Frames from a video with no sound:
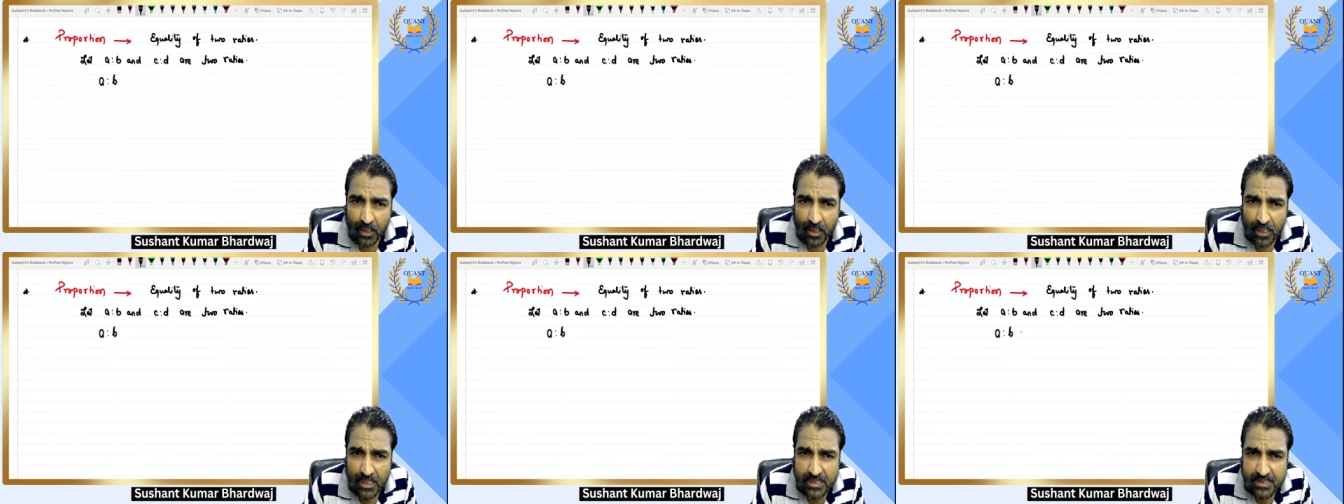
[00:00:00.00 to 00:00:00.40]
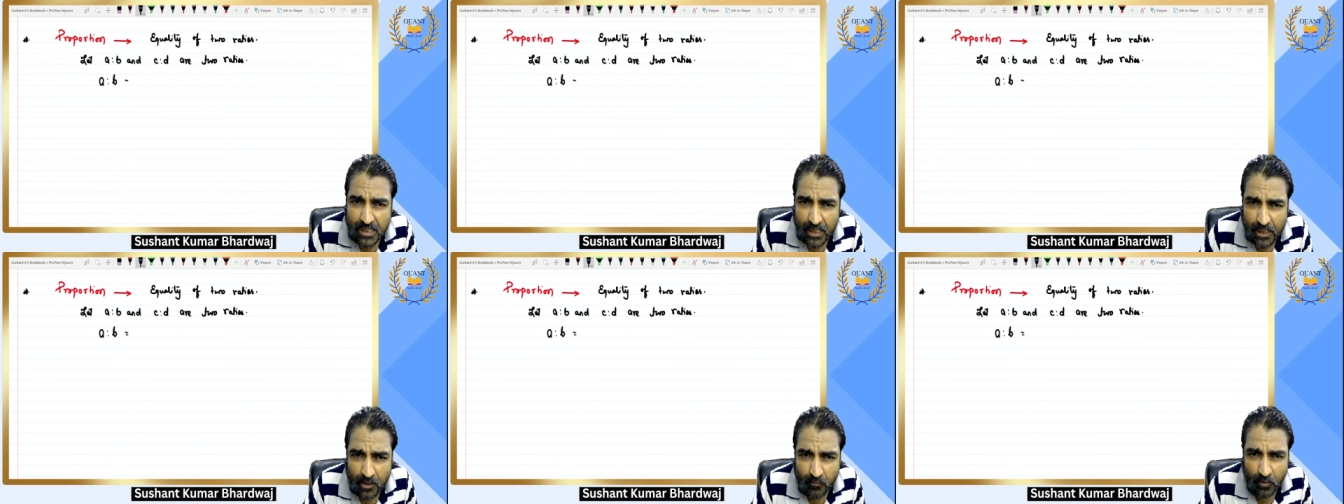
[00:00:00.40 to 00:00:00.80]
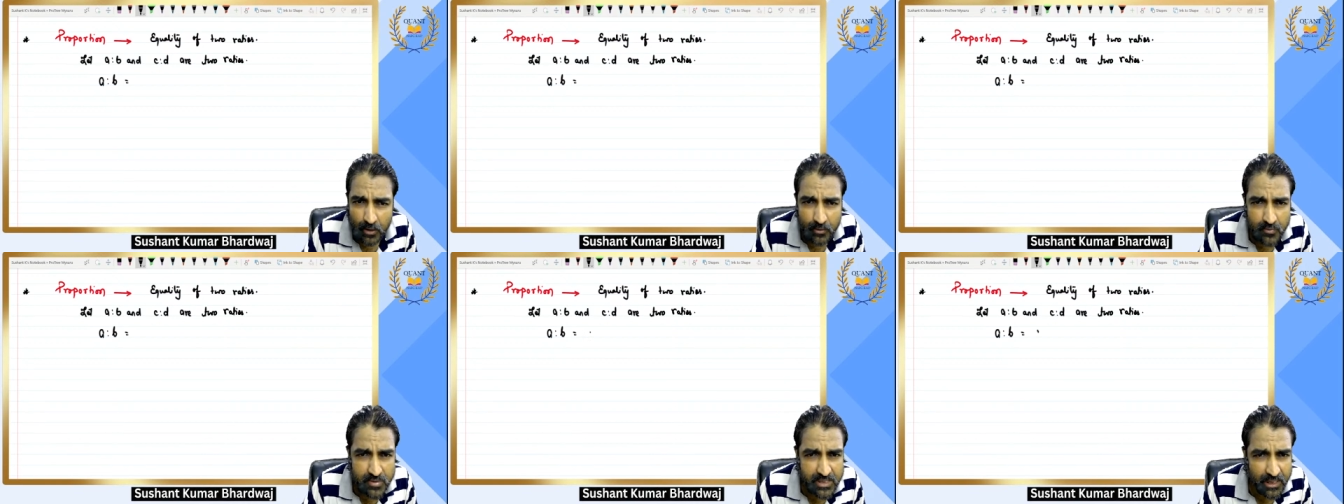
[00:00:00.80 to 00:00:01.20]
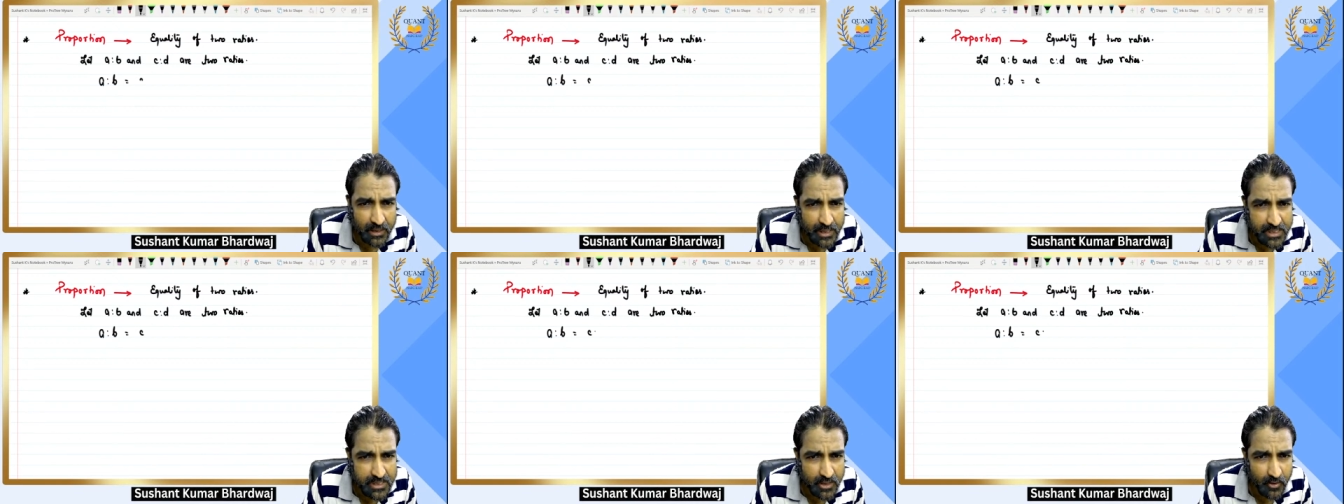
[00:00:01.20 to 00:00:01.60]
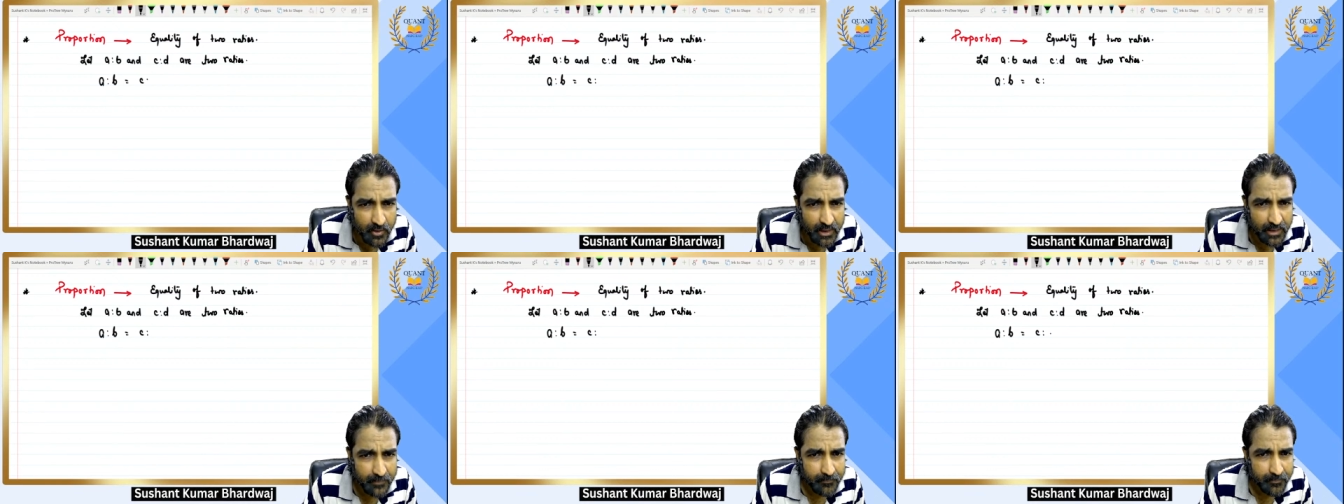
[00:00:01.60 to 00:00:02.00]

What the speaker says: is equal to C ratio D.